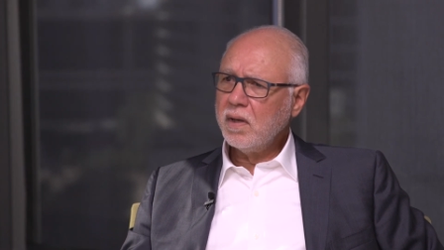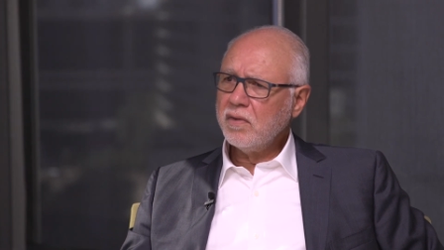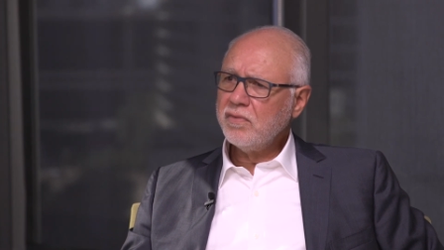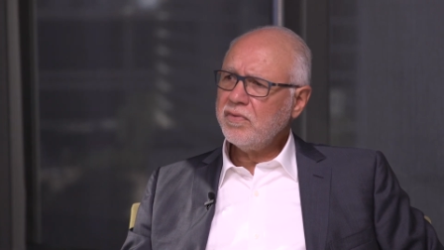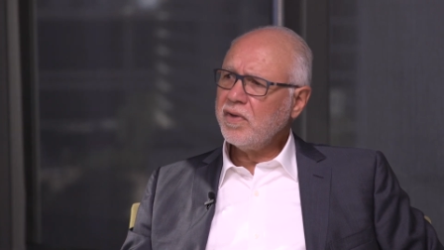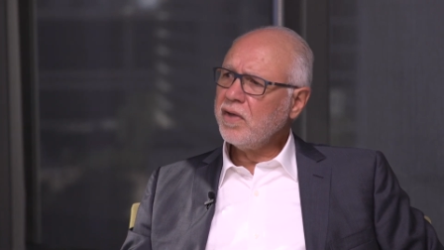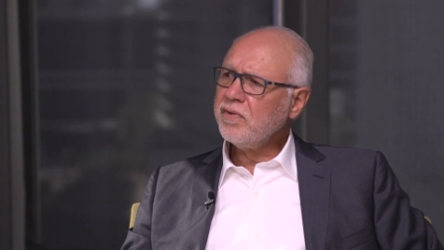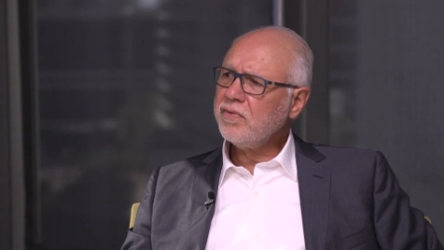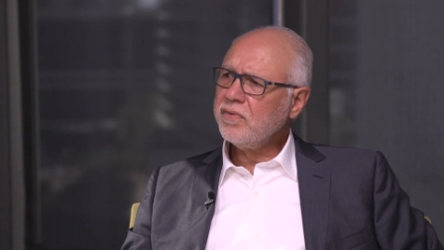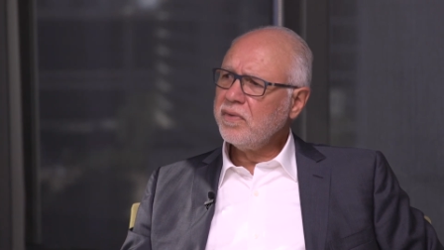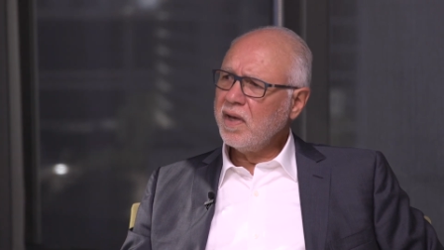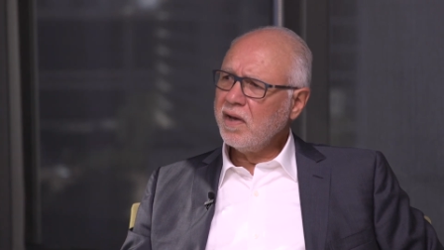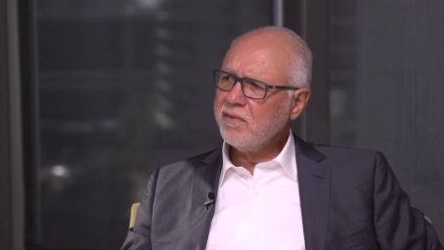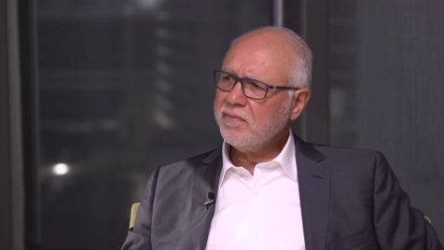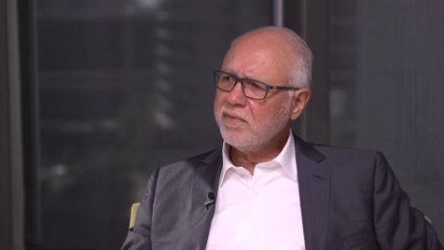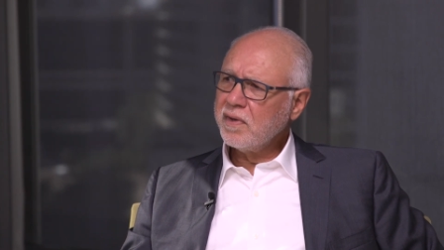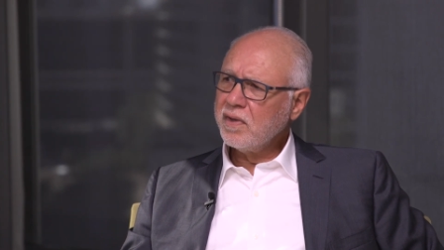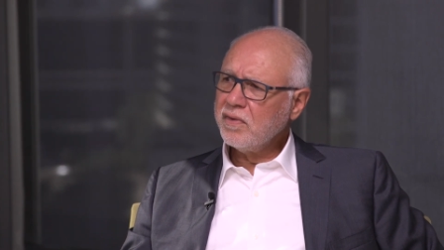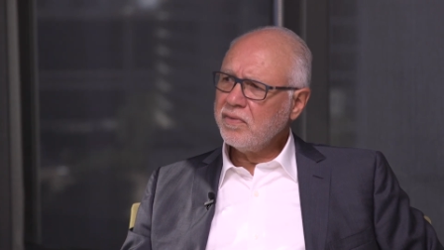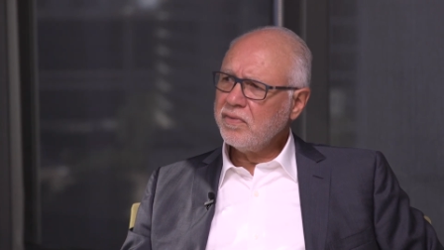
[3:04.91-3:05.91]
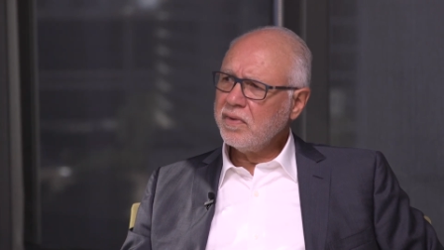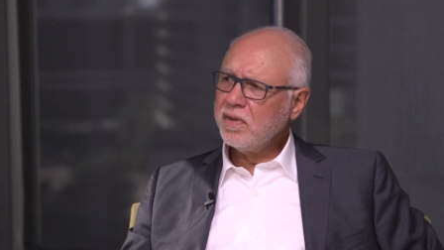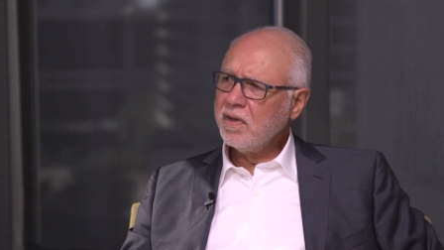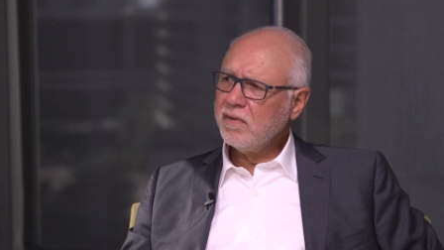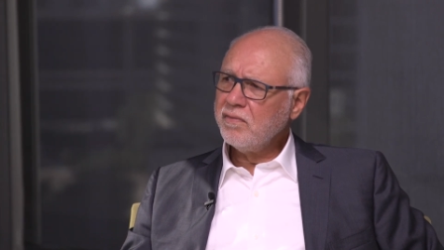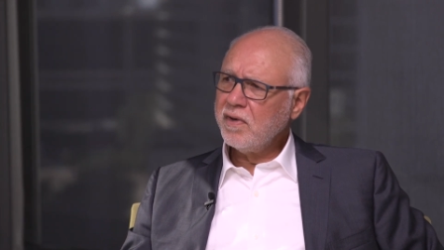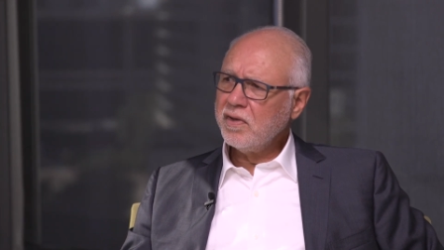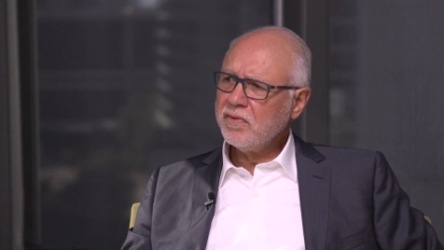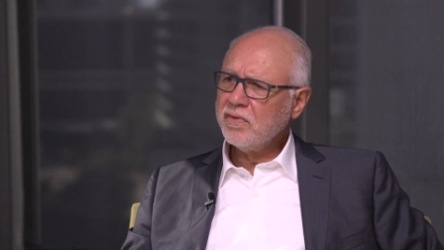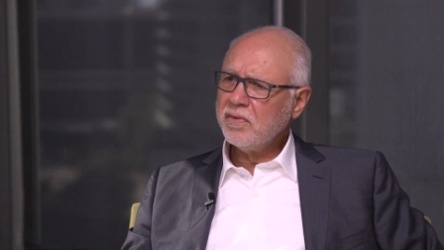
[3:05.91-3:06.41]
assess the efficacy
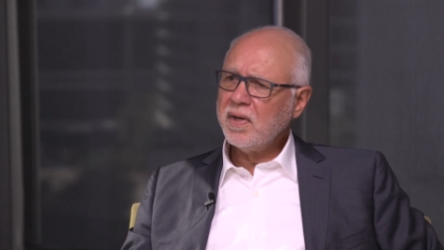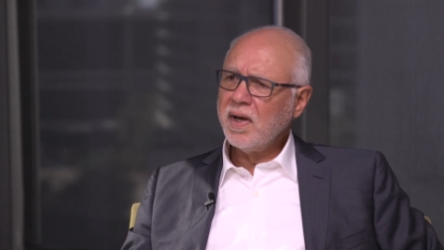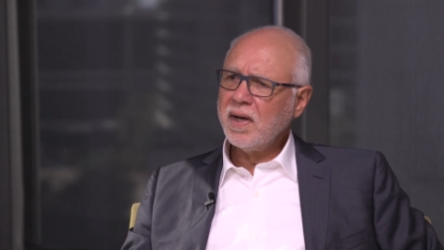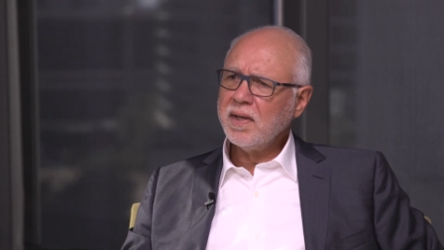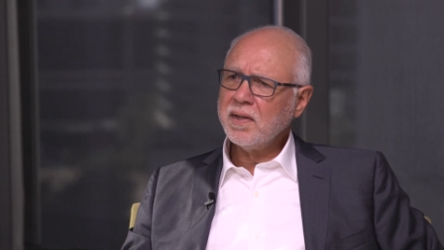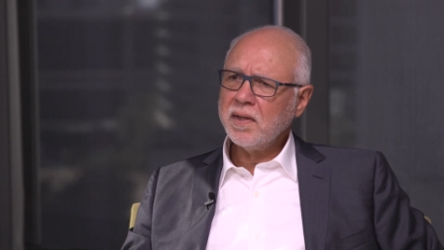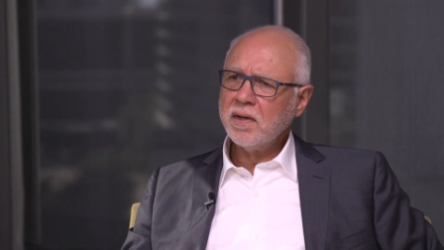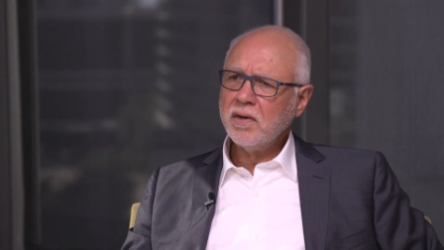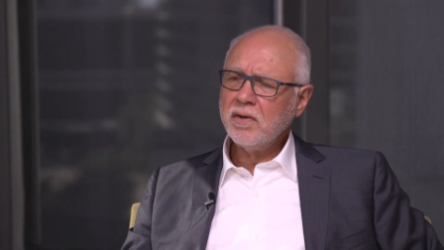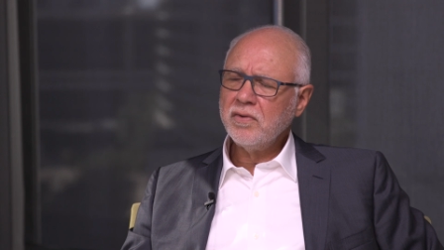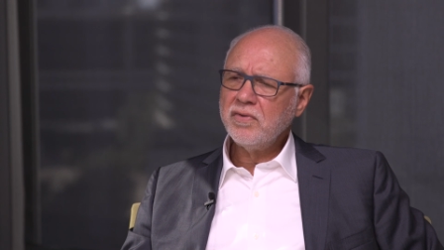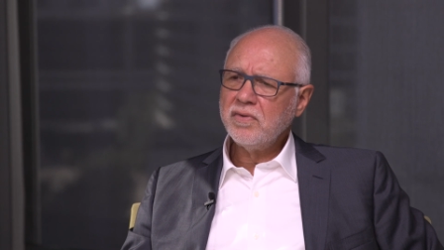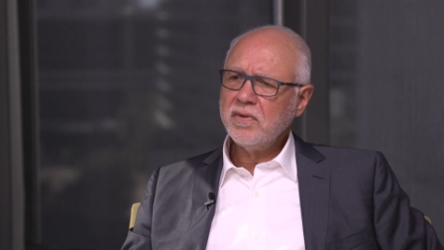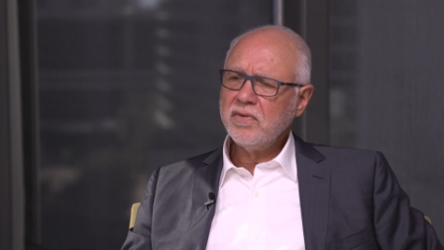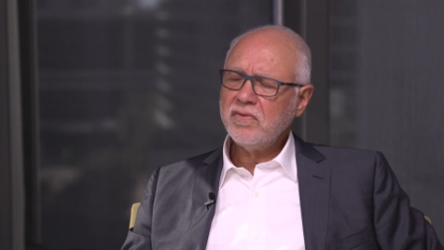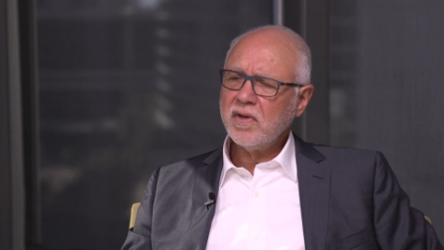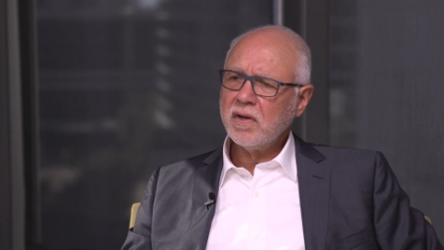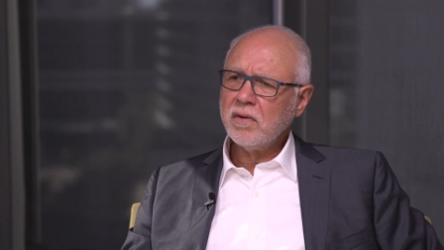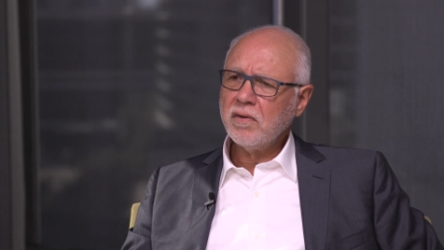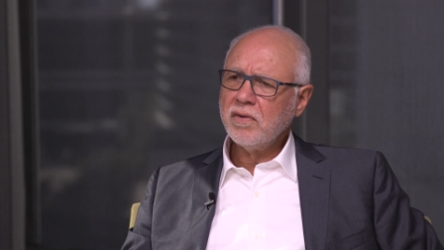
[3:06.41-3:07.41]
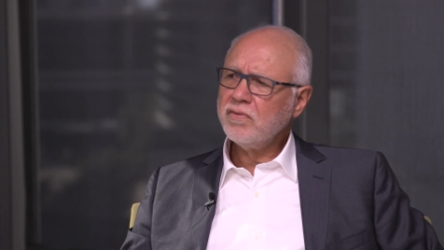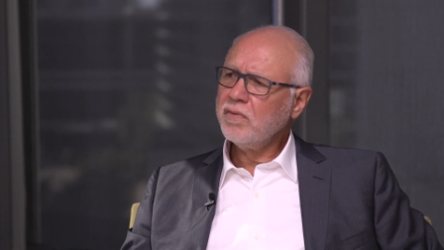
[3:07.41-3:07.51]
of vasodilators, et cetera.